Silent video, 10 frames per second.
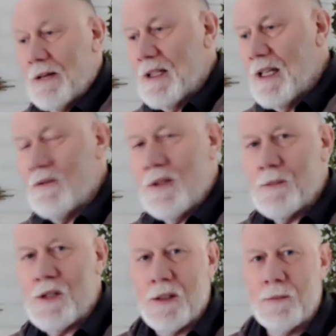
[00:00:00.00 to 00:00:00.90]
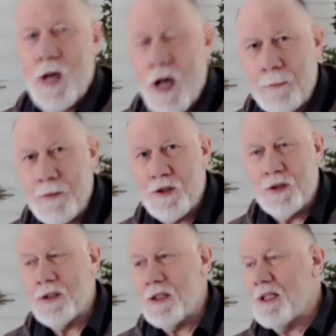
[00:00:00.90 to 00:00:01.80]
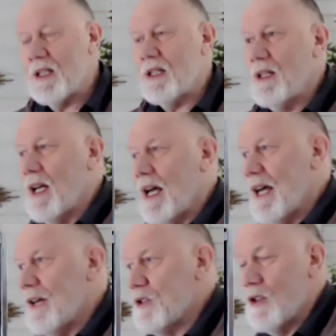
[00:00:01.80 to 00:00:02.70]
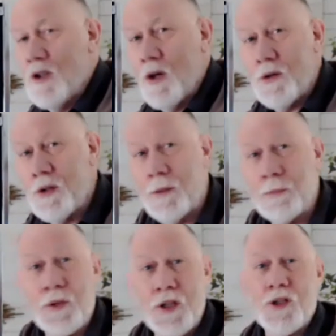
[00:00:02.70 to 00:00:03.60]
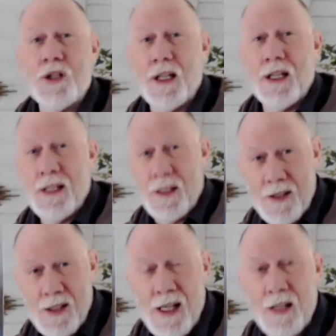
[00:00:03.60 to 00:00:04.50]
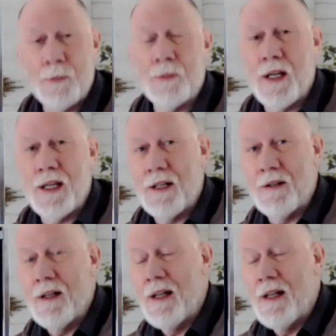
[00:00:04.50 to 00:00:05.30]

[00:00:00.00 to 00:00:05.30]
Give them some opportunity to know they're appreciated and celebrated.